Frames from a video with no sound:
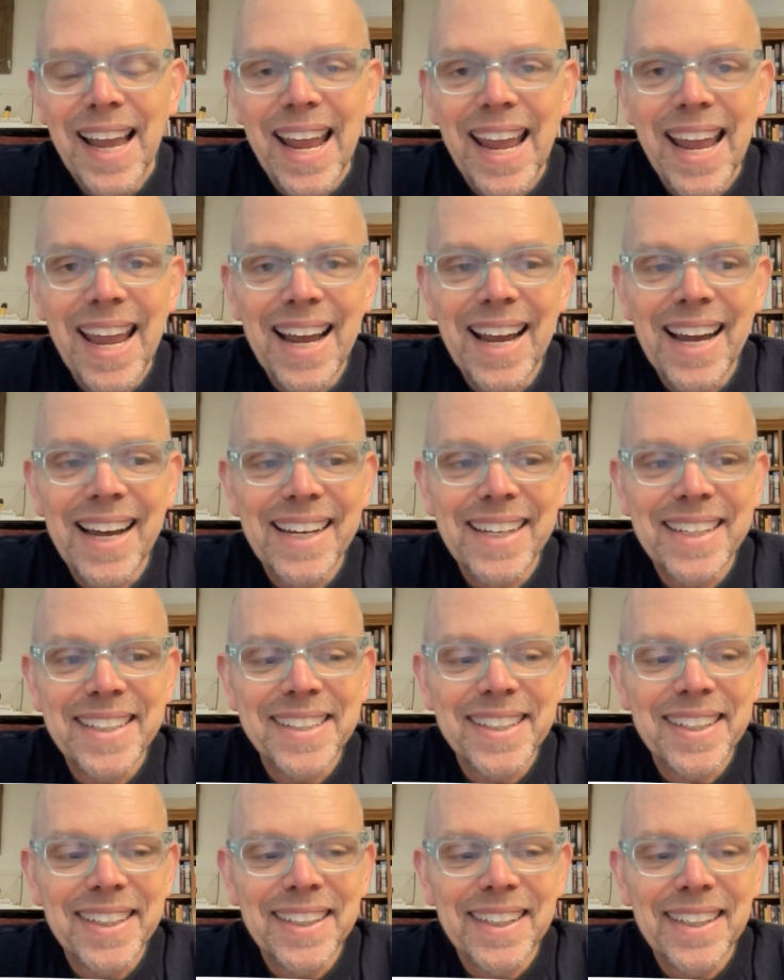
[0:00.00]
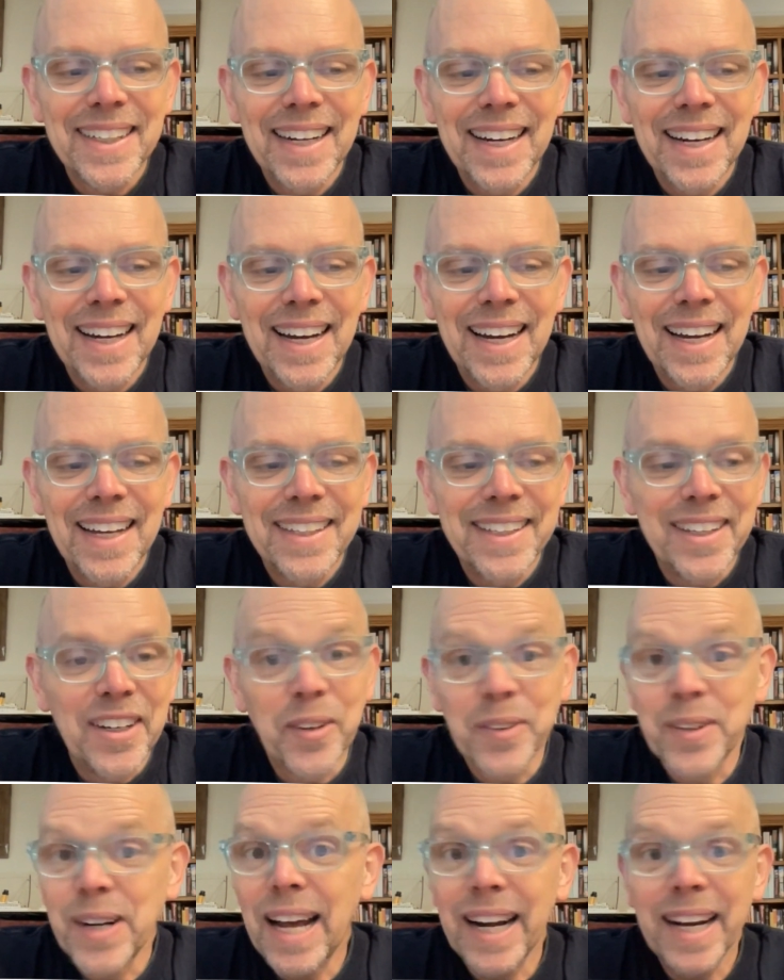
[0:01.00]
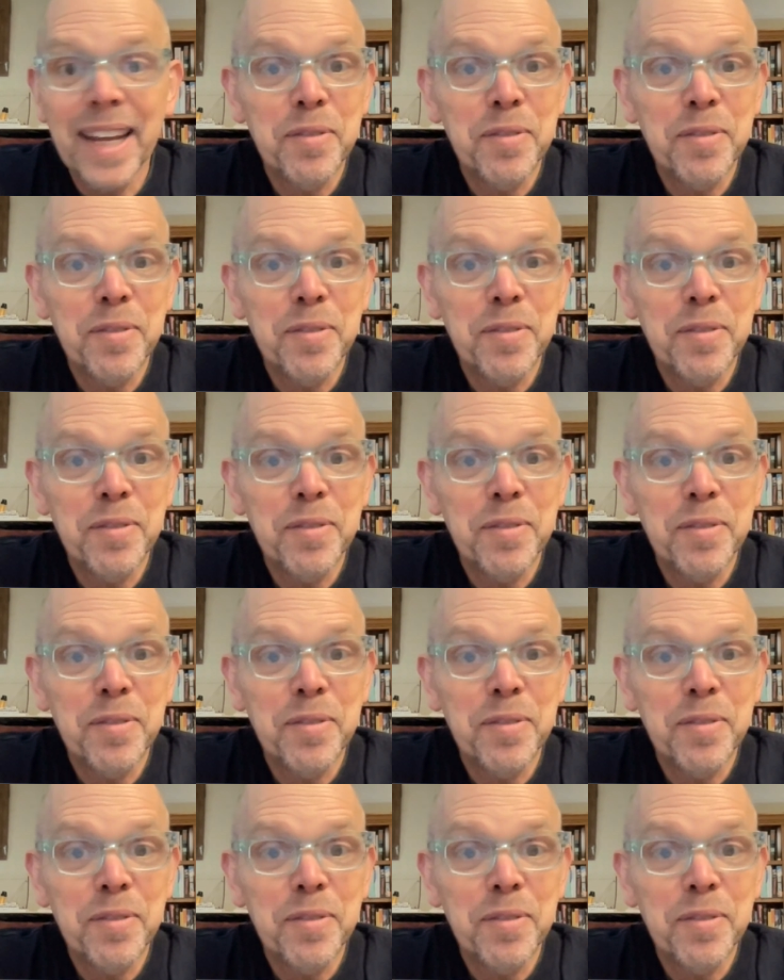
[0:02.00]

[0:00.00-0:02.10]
and not